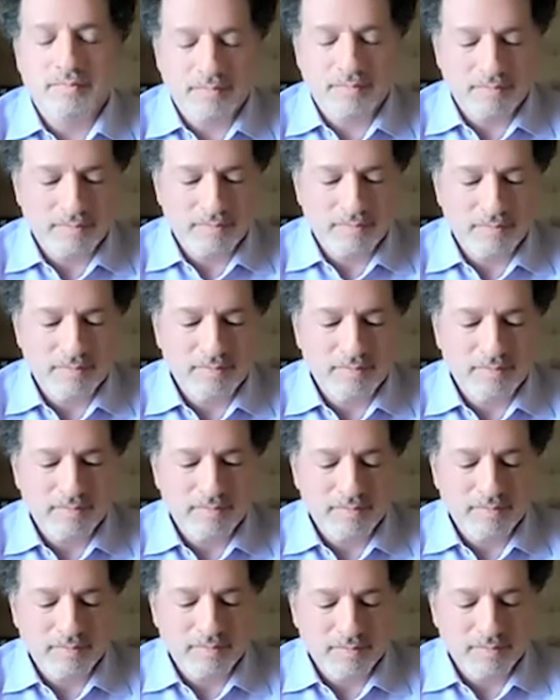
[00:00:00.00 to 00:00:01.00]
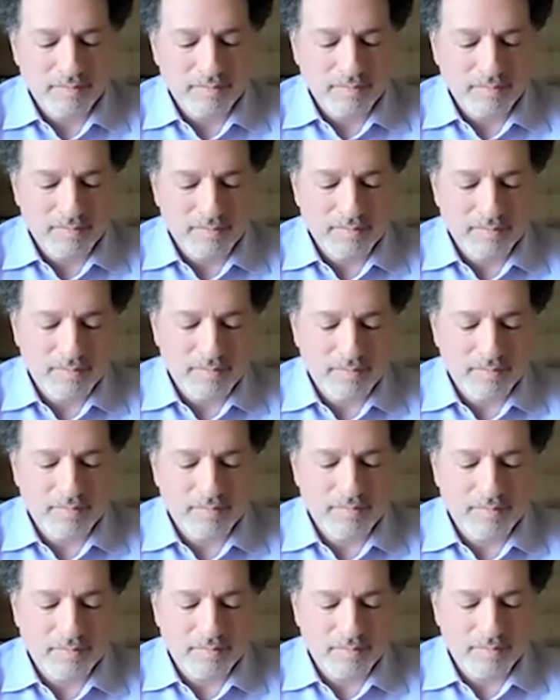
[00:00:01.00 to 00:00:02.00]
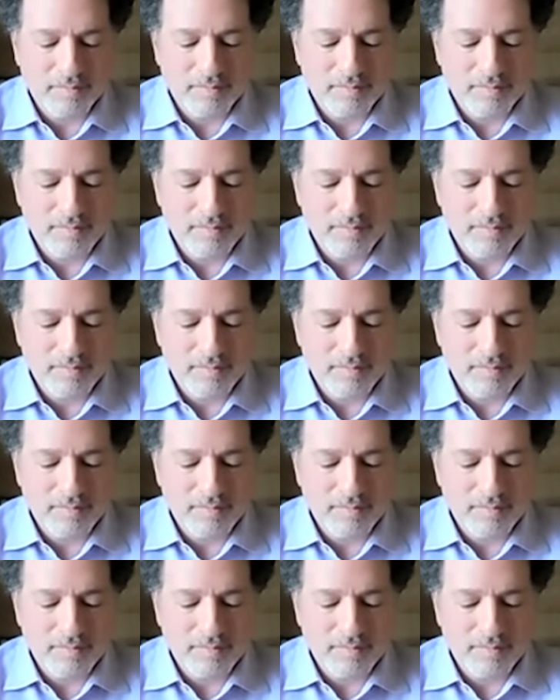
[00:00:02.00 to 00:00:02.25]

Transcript: (not speaking)